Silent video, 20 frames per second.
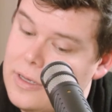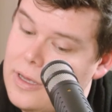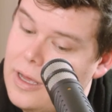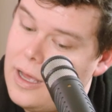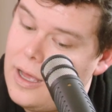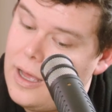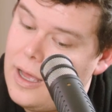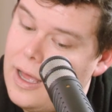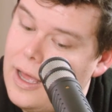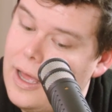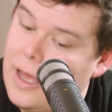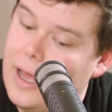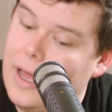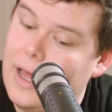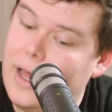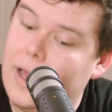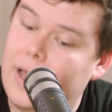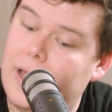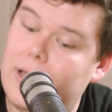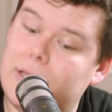
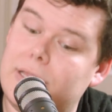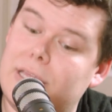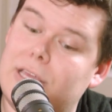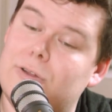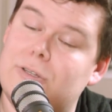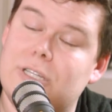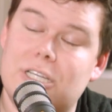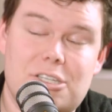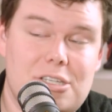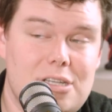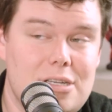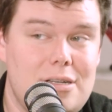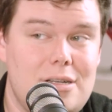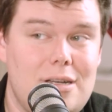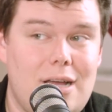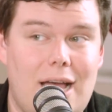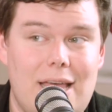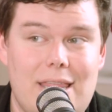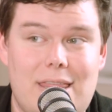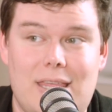The
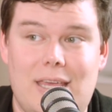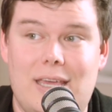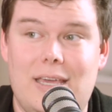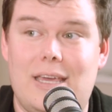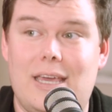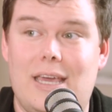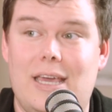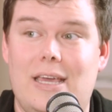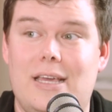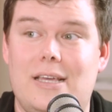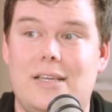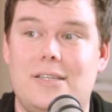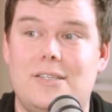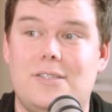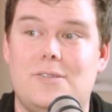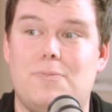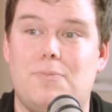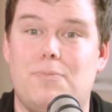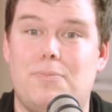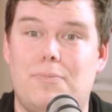audition, I think,
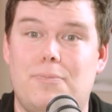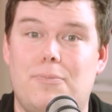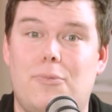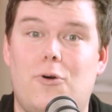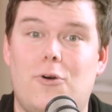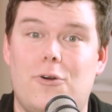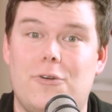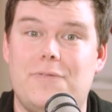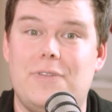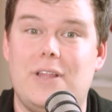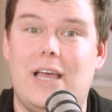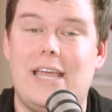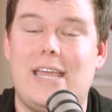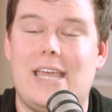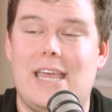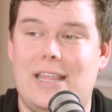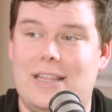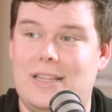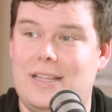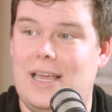is more of
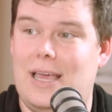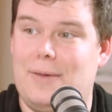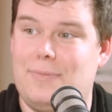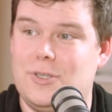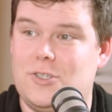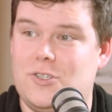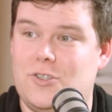like Emma